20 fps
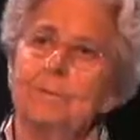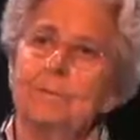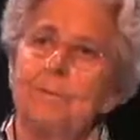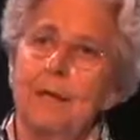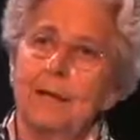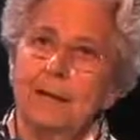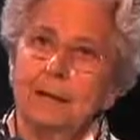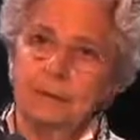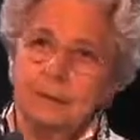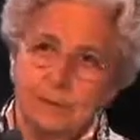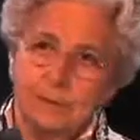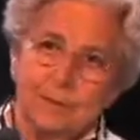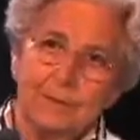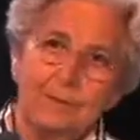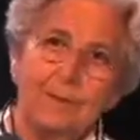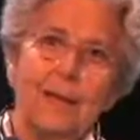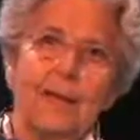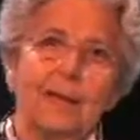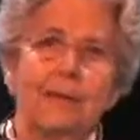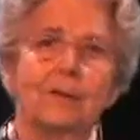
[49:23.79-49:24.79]
and took
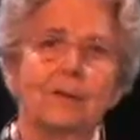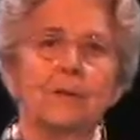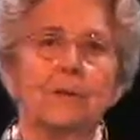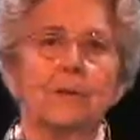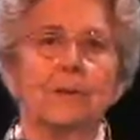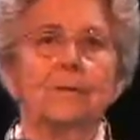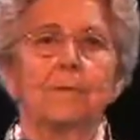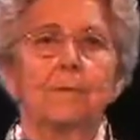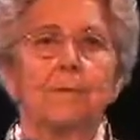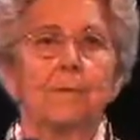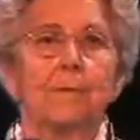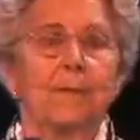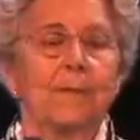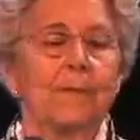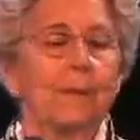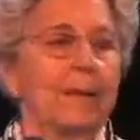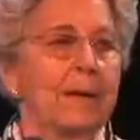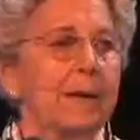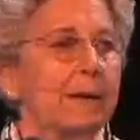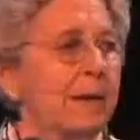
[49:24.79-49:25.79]
advantage of them when
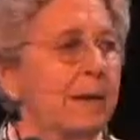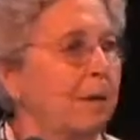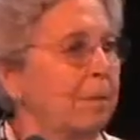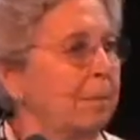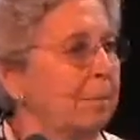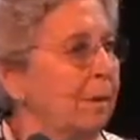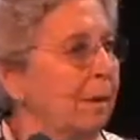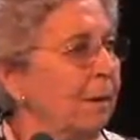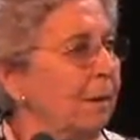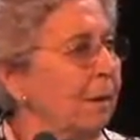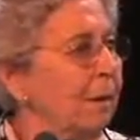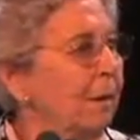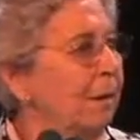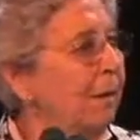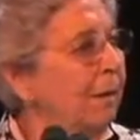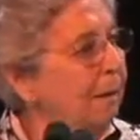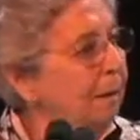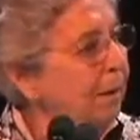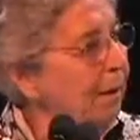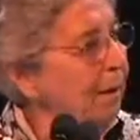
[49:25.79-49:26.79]
they uh, uh,
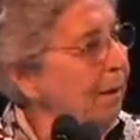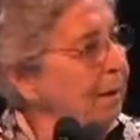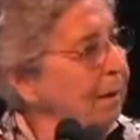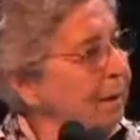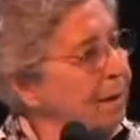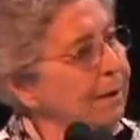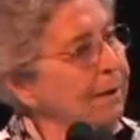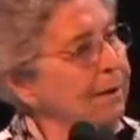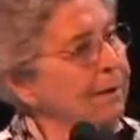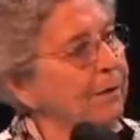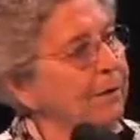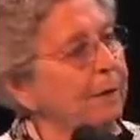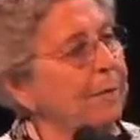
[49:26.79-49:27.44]
appeared.